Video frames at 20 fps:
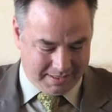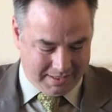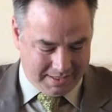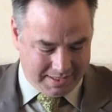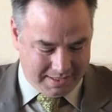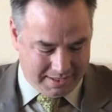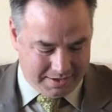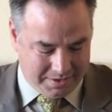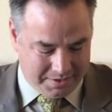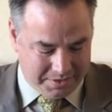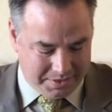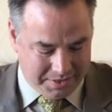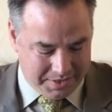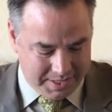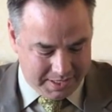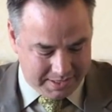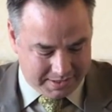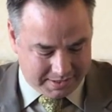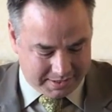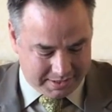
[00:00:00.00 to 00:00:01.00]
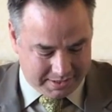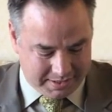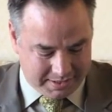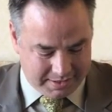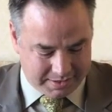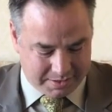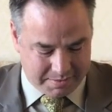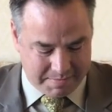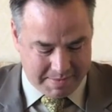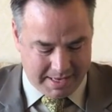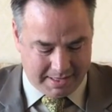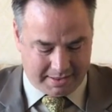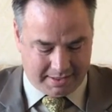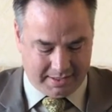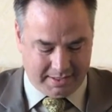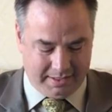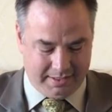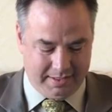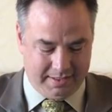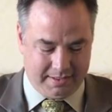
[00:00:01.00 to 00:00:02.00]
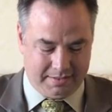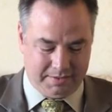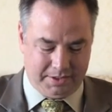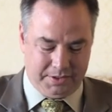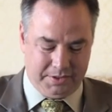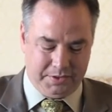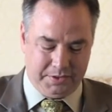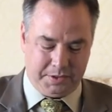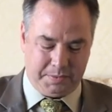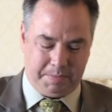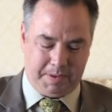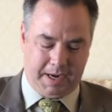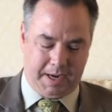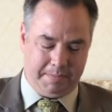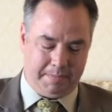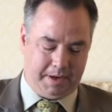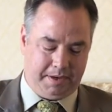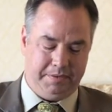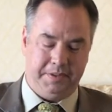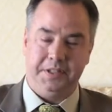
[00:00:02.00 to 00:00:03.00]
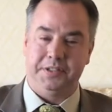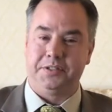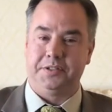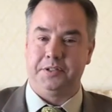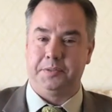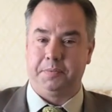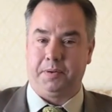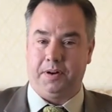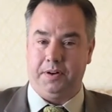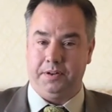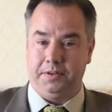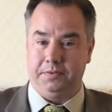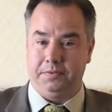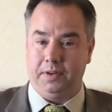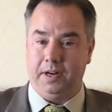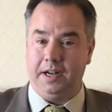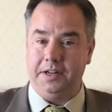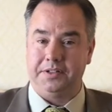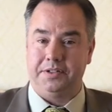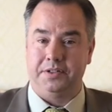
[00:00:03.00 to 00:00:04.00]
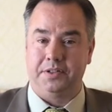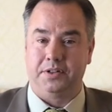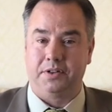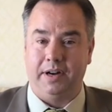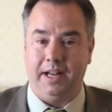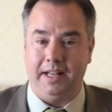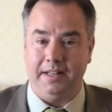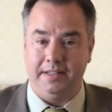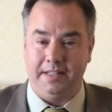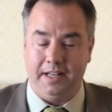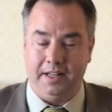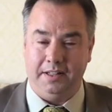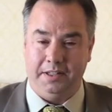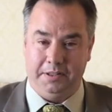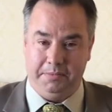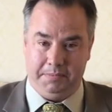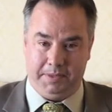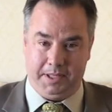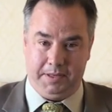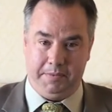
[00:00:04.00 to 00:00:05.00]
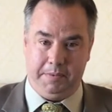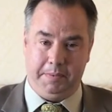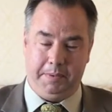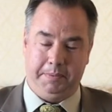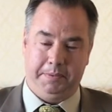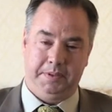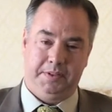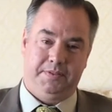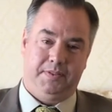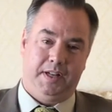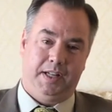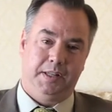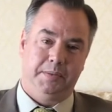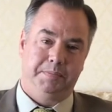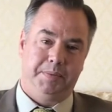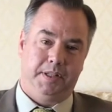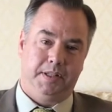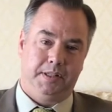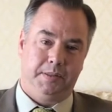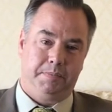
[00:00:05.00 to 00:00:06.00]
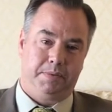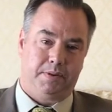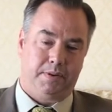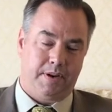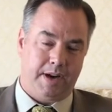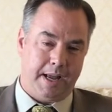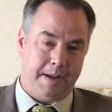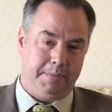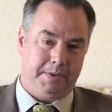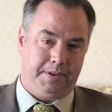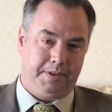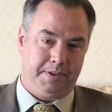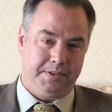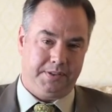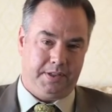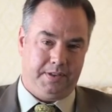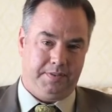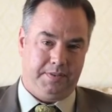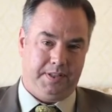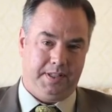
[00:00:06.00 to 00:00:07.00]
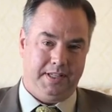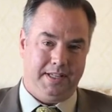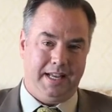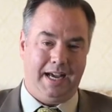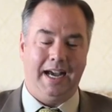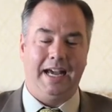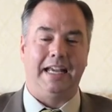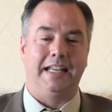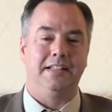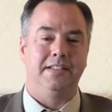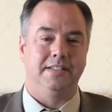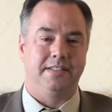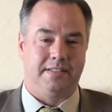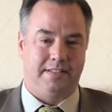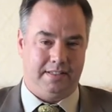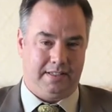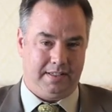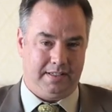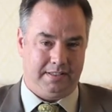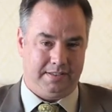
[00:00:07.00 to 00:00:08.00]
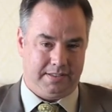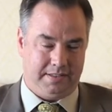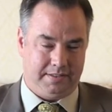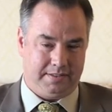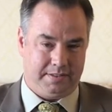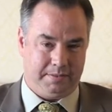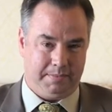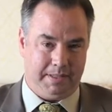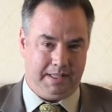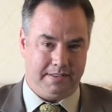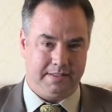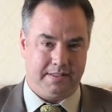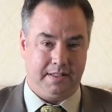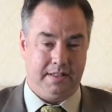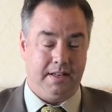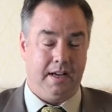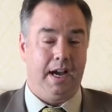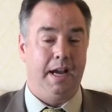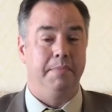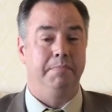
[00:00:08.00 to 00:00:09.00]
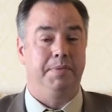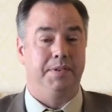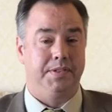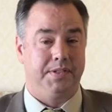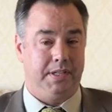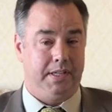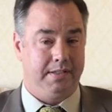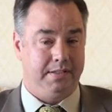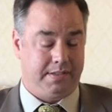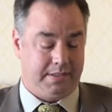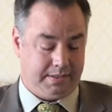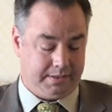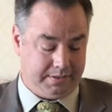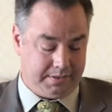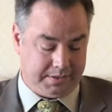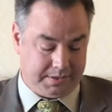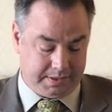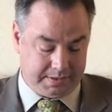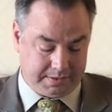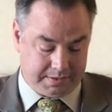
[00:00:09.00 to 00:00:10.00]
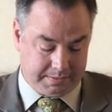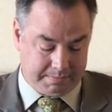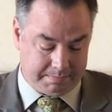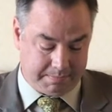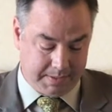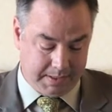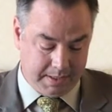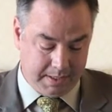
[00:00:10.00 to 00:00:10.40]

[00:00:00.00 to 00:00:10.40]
Now, this is a method used by my research partner Roger Crandell and me when we were developing the parameters of the 9-sig system. That's the 9% signal system.